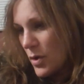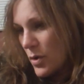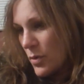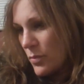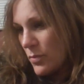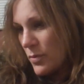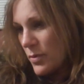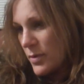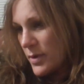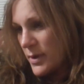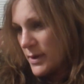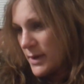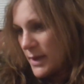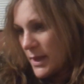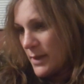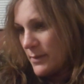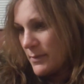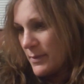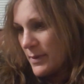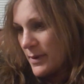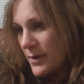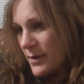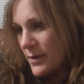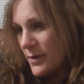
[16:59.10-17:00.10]
Awoken
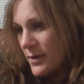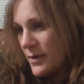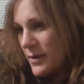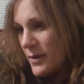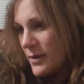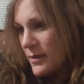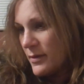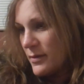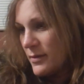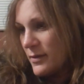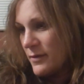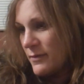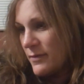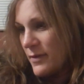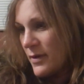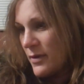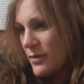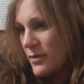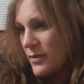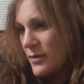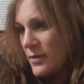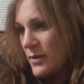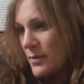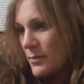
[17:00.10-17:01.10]
Nightmare. Love
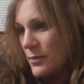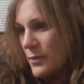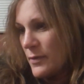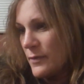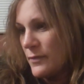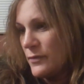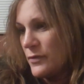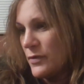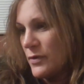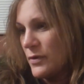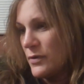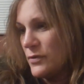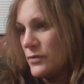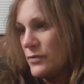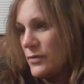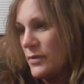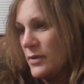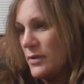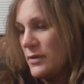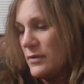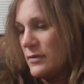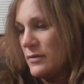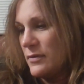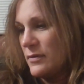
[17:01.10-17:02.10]
how the number of
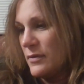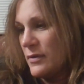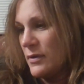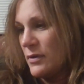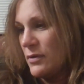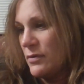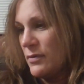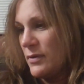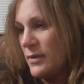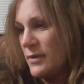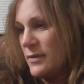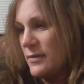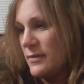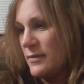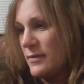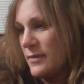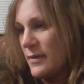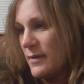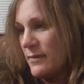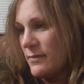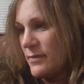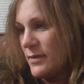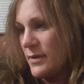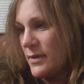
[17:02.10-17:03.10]
trick-or-treaters increases
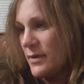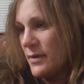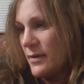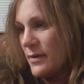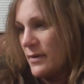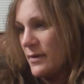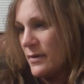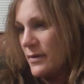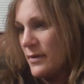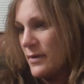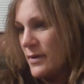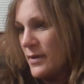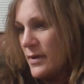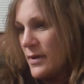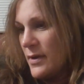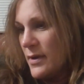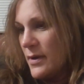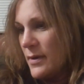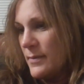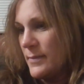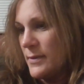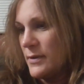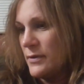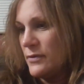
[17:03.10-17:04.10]
every year.
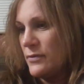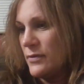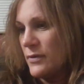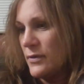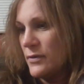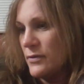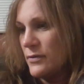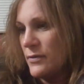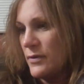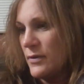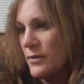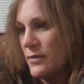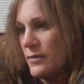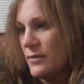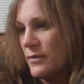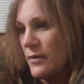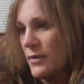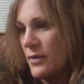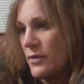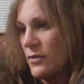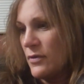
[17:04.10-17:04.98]
How many trick-or-treaters are